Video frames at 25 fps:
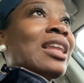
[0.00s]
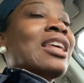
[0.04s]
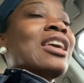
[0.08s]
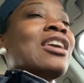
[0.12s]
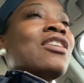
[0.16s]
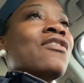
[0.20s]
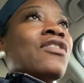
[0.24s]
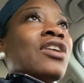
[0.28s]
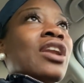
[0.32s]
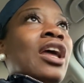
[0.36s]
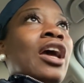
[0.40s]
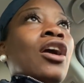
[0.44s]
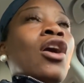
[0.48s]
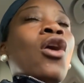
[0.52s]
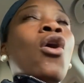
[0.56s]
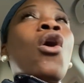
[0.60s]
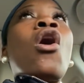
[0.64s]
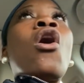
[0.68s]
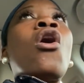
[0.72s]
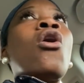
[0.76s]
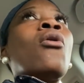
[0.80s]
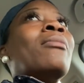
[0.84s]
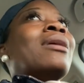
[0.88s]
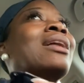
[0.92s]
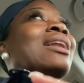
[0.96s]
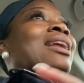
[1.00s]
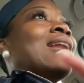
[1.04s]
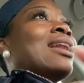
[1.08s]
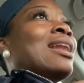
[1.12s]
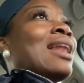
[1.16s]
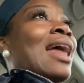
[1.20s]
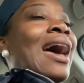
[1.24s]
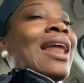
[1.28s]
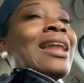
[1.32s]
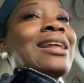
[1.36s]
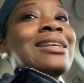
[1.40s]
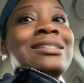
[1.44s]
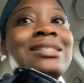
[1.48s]
leave and I go home and
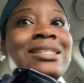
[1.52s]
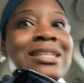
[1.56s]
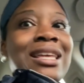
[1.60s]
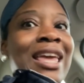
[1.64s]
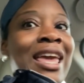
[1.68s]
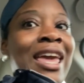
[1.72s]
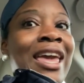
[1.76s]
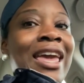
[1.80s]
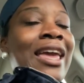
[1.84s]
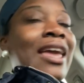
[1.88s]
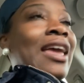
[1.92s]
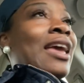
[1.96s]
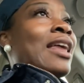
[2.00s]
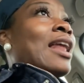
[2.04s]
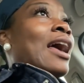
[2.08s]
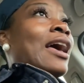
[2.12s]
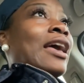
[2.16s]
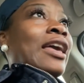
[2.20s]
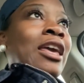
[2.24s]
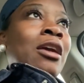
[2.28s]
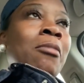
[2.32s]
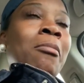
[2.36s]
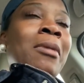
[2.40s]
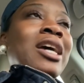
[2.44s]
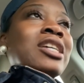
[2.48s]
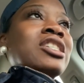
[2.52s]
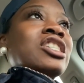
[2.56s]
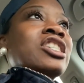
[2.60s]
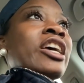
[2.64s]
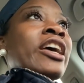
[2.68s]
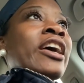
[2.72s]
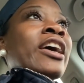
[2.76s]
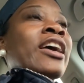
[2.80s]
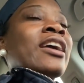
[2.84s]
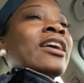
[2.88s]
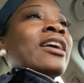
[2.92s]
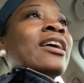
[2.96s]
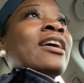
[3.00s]
that is it. And I get my
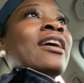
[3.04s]
check.